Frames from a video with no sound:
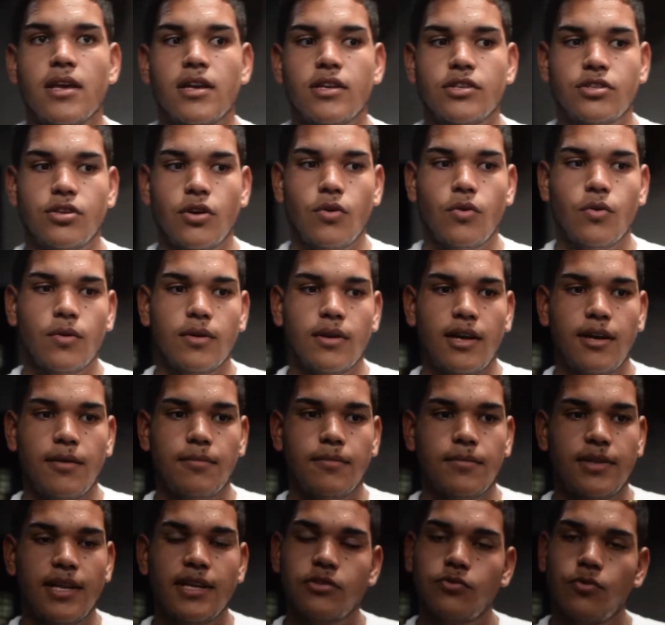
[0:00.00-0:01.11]
So
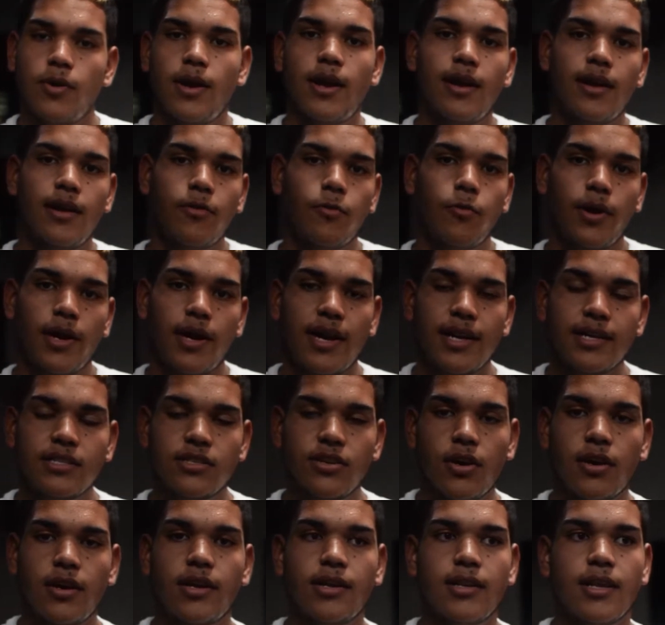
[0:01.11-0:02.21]
that's where I
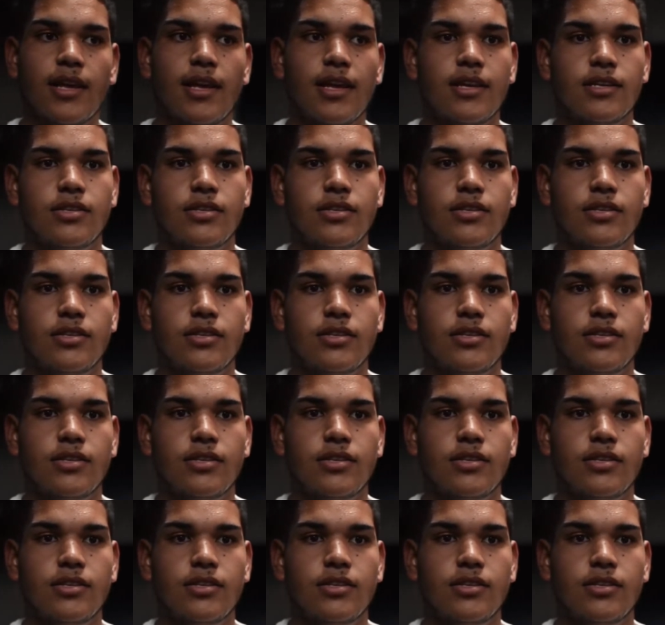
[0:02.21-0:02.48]
started.